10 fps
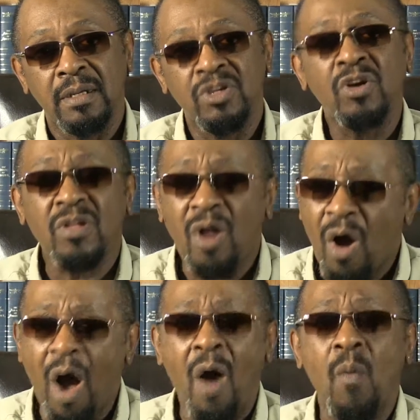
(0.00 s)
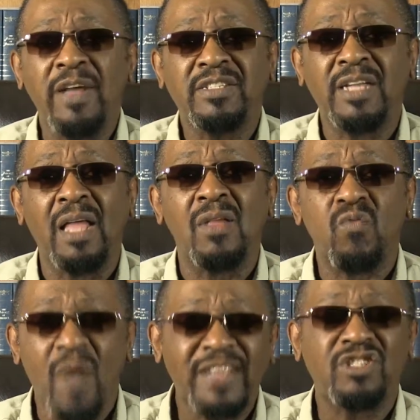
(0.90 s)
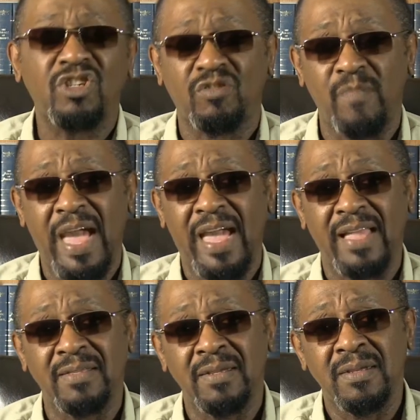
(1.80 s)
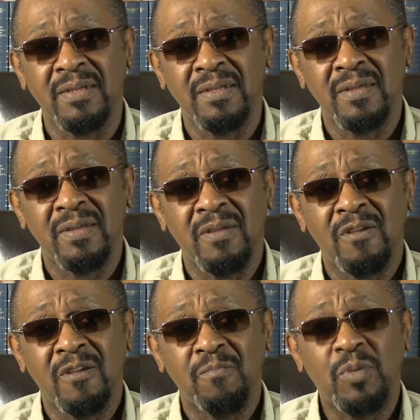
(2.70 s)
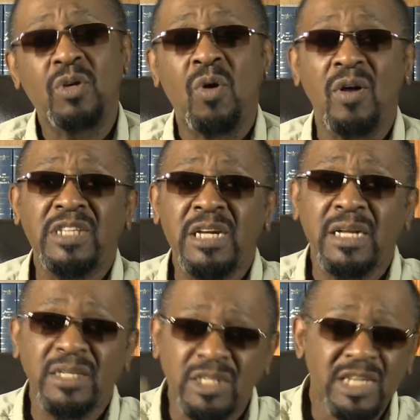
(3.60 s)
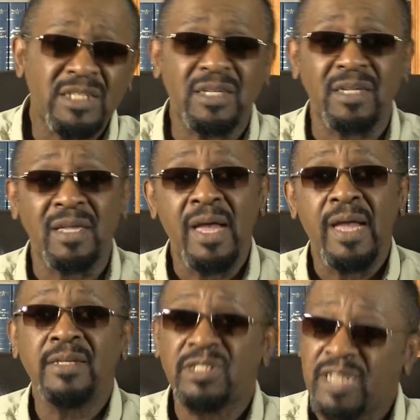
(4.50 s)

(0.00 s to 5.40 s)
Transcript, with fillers: You can always tell a righteous man because he's consistent. His